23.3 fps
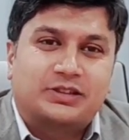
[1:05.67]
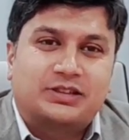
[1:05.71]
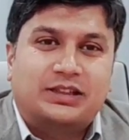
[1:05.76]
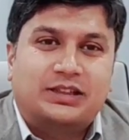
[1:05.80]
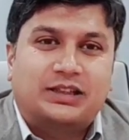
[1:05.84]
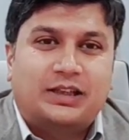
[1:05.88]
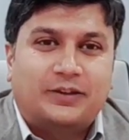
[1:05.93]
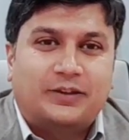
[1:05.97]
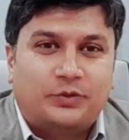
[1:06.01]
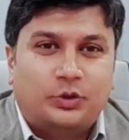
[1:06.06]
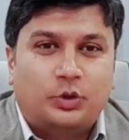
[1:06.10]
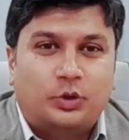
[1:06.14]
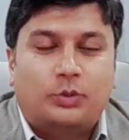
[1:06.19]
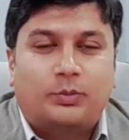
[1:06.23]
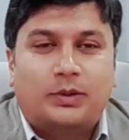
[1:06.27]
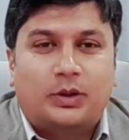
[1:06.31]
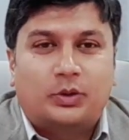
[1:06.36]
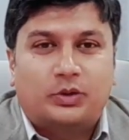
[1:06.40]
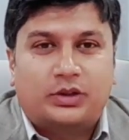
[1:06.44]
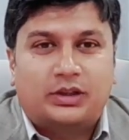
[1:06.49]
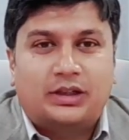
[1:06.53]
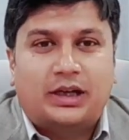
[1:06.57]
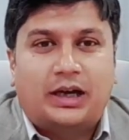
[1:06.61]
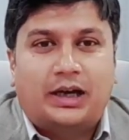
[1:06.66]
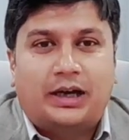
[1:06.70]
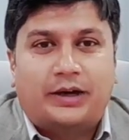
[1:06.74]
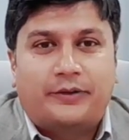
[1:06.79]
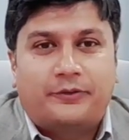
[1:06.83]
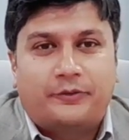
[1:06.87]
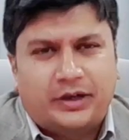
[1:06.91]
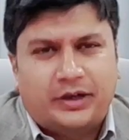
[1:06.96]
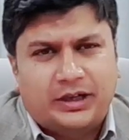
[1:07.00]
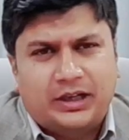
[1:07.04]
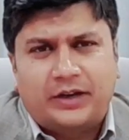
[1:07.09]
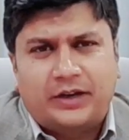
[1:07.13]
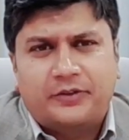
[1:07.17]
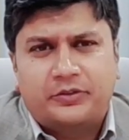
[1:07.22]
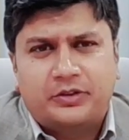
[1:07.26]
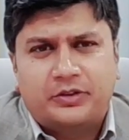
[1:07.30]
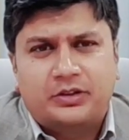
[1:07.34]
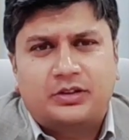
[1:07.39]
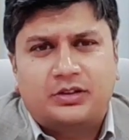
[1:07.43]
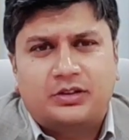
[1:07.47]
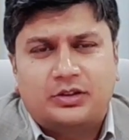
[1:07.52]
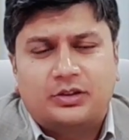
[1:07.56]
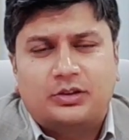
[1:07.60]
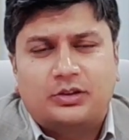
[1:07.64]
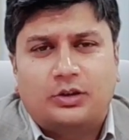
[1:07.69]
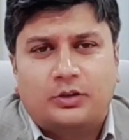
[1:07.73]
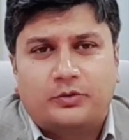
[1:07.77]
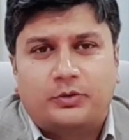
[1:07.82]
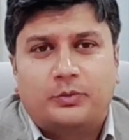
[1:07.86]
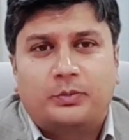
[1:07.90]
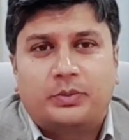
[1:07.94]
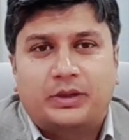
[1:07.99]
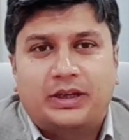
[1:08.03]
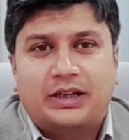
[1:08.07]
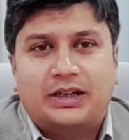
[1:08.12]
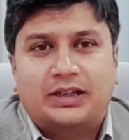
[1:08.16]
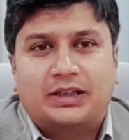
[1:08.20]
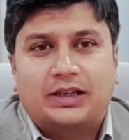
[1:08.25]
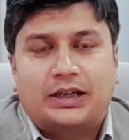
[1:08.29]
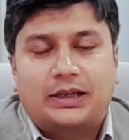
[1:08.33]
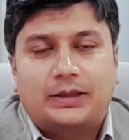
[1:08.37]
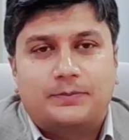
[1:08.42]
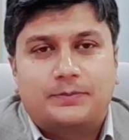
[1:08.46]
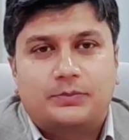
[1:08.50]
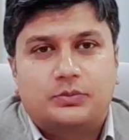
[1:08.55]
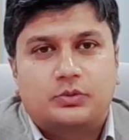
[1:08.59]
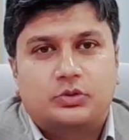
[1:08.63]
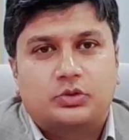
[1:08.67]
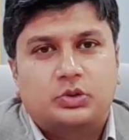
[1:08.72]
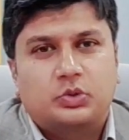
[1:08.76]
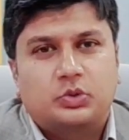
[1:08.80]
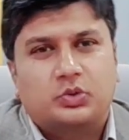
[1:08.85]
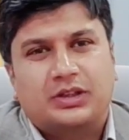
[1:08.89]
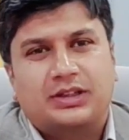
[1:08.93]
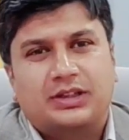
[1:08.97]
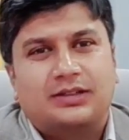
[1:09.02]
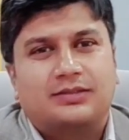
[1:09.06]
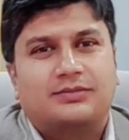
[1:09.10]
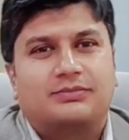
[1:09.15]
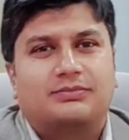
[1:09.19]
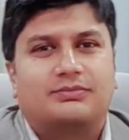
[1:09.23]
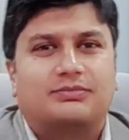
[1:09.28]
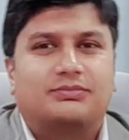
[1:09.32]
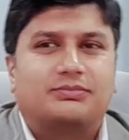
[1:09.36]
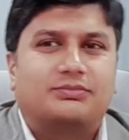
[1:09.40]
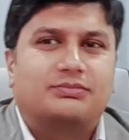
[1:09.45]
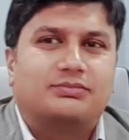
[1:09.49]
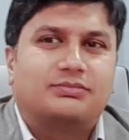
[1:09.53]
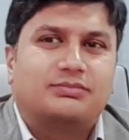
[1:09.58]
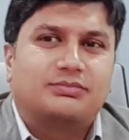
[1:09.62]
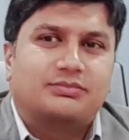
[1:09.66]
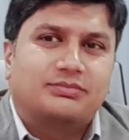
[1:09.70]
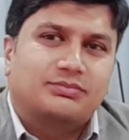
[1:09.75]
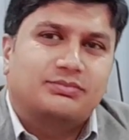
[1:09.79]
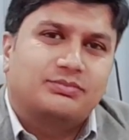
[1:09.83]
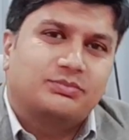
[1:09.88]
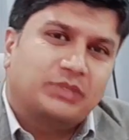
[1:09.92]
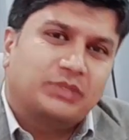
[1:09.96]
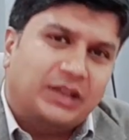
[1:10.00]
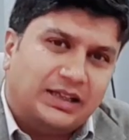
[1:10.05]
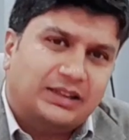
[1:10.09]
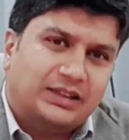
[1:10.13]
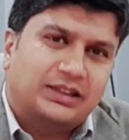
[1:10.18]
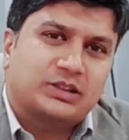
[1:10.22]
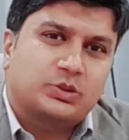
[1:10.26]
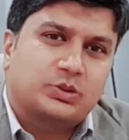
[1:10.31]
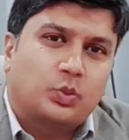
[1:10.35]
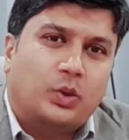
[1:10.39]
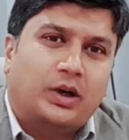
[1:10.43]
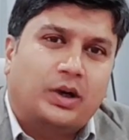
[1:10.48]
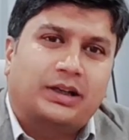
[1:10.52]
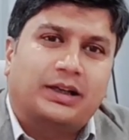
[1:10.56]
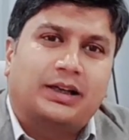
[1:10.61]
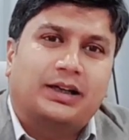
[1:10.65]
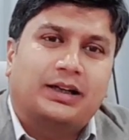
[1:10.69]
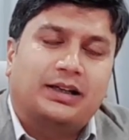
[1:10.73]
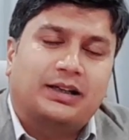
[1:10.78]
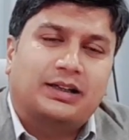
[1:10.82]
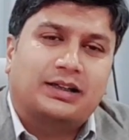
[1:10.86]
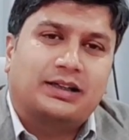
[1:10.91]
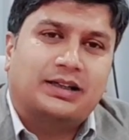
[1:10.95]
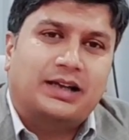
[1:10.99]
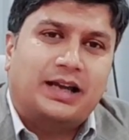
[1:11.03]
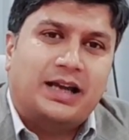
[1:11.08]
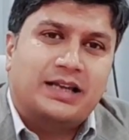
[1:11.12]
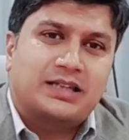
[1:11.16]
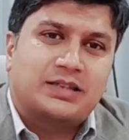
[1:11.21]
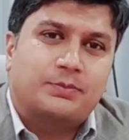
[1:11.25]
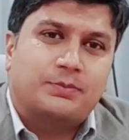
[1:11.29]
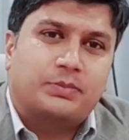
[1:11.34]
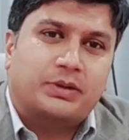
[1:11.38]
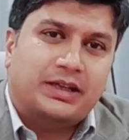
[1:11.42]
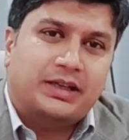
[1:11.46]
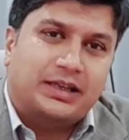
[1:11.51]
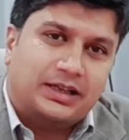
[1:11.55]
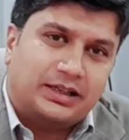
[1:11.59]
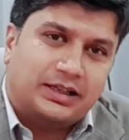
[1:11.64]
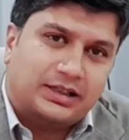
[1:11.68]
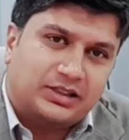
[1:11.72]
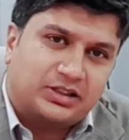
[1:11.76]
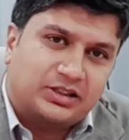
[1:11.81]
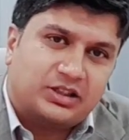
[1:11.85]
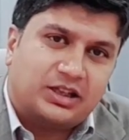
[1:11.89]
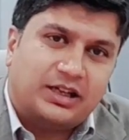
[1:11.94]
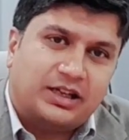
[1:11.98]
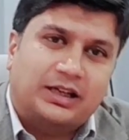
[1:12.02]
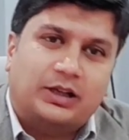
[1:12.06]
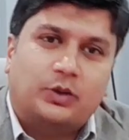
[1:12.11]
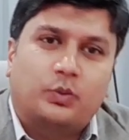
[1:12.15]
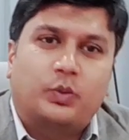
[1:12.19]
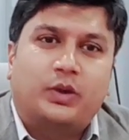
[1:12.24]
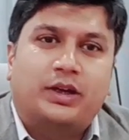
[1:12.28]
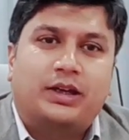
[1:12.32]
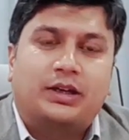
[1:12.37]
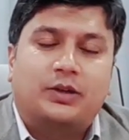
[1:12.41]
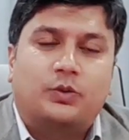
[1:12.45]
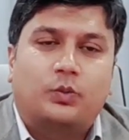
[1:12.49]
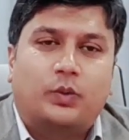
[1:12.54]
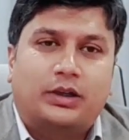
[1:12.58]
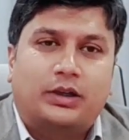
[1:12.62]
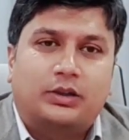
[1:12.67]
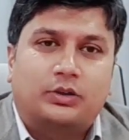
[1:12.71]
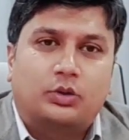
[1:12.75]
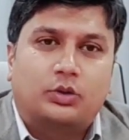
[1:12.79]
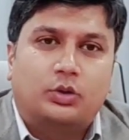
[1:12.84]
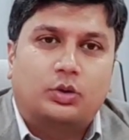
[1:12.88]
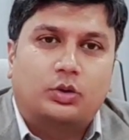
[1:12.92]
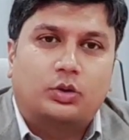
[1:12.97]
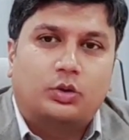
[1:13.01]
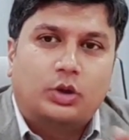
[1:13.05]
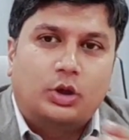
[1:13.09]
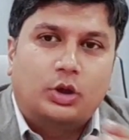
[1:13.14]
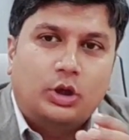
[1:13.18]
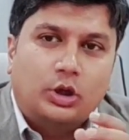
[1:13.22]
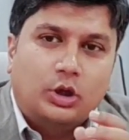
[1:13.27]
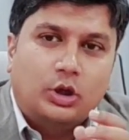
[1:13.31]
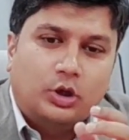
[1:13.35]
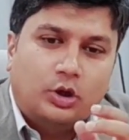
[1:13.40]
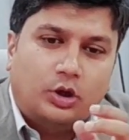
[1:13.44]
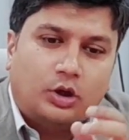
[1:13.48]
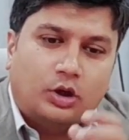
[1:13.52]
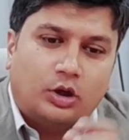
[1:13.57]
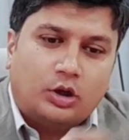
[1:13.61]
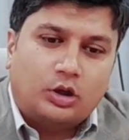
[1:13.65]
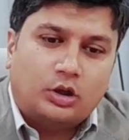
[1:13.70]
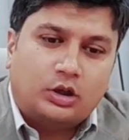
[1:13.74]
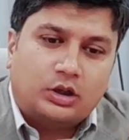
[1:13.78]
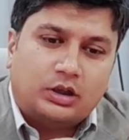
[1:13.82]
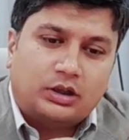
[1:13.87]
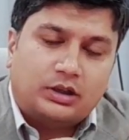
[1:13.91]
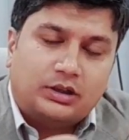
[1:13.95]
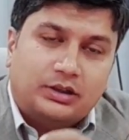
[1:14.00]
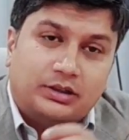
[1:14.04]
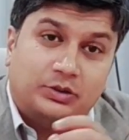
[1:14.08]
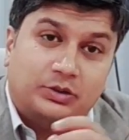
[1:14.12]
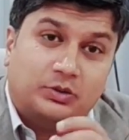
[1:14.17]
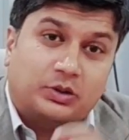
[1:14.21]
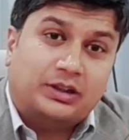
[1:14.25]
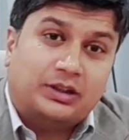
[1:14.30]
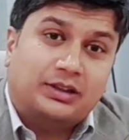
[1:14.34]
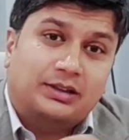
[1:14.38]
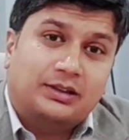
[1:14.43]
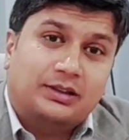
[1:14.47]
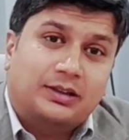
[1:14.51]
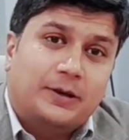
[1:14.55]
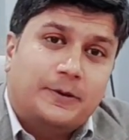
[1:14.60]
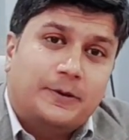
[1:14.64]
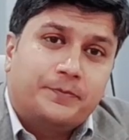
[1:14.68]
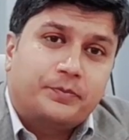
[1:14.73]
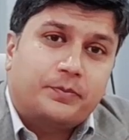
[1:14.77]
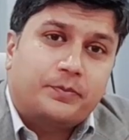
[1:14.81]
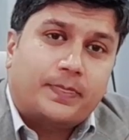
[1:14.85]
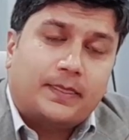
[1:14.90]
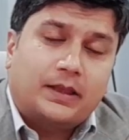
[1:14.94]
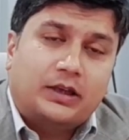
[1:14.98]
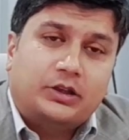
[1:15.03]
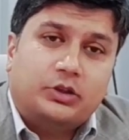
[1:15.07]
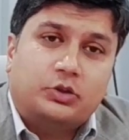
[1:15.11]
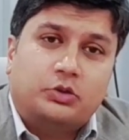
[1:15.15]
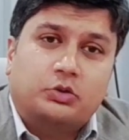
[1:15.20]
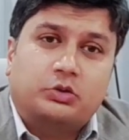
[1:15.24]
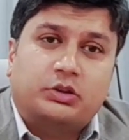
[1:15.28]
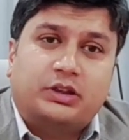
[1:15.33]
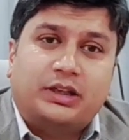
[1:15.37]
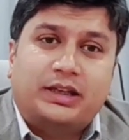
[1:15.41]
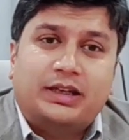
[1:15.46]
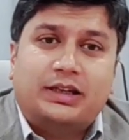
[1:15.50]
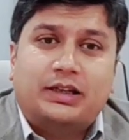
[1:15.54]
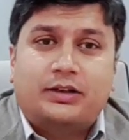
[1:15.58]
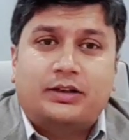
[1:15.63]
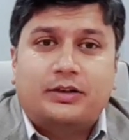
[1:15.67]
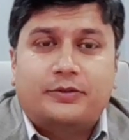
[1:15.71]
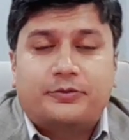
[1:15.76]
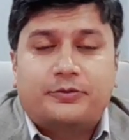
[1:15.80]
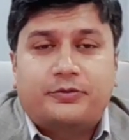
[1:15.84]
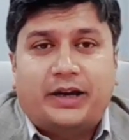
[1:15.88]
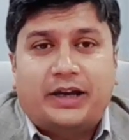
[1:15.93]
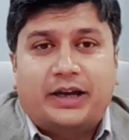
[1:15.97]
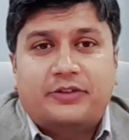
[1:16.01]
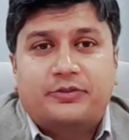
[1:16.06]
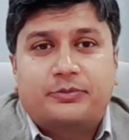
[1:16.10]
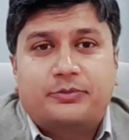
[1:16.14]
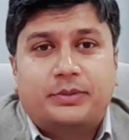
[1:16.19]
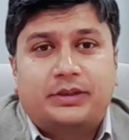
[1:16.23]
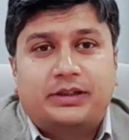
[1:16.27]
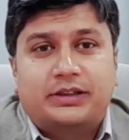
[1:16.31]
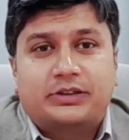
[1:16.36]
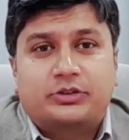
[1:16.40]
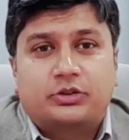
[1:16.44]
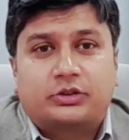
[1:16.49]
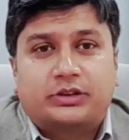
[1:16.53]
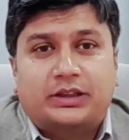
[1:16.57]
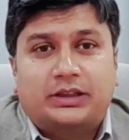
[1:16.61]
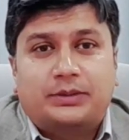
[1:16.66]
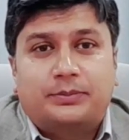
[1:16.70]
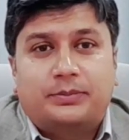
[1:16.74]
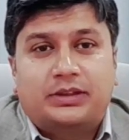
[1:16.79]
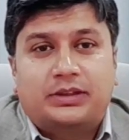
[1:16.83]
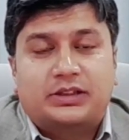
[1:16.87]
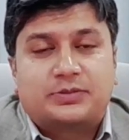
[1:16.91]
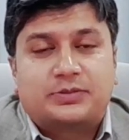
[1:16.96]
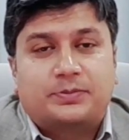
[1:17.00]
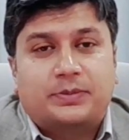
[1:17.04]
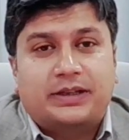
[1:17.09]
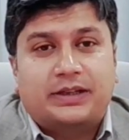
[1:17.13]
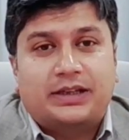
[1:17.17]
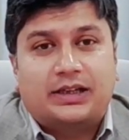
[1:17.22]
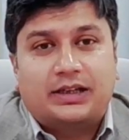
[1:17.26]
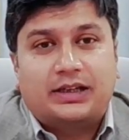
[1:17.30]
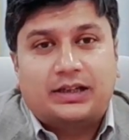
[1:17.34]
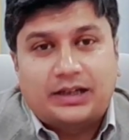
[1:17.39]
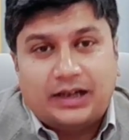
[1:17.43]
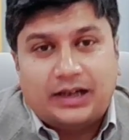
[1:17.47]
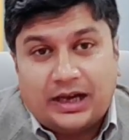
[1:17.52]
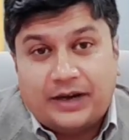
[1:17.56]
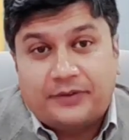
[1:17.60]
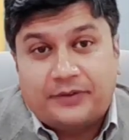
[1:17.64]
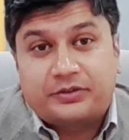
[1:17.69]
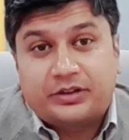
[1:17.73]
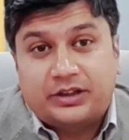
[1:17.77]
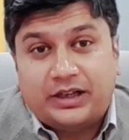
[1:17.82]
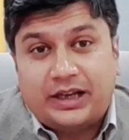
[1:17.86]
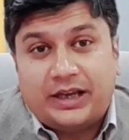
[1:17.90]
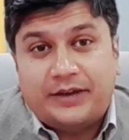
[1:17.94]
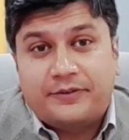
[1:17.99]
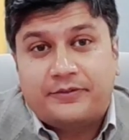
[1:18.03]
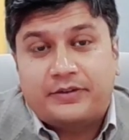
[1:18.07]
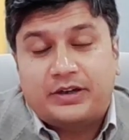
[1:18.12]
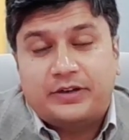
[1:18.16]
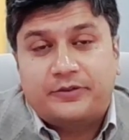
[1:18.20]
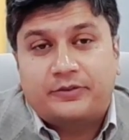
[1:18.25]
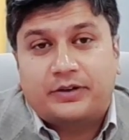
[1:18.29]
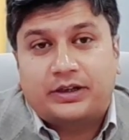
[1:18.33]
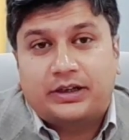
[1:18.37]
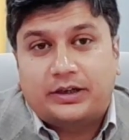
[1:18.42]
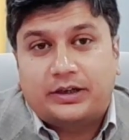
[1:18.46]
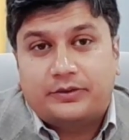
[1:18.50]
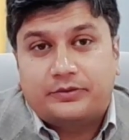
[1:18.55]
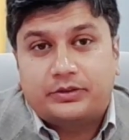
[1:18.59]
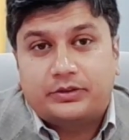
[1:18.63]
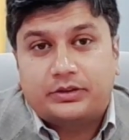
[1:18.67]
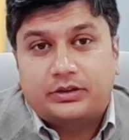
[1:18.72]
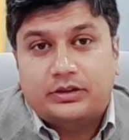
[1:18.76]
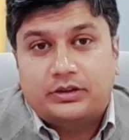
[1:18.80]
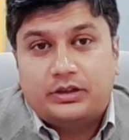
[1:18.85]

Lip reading: They give you about 1 hour of a break time. So you can take this 1 hour as a break straight away in one go. Or you can, you know, take 5 minutes or 10 minutes break after every 1 hour.